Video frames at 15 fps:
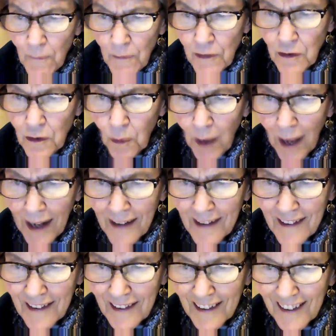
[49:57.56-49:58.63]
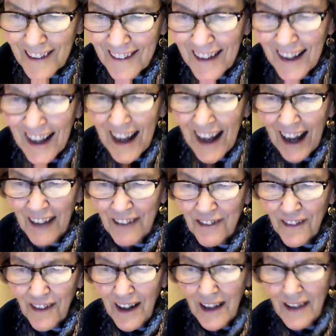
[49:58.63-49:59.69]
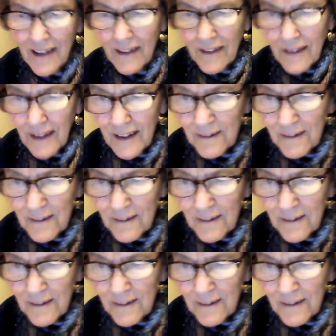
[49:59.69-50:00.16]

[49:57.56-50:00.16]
Serenity. I find that the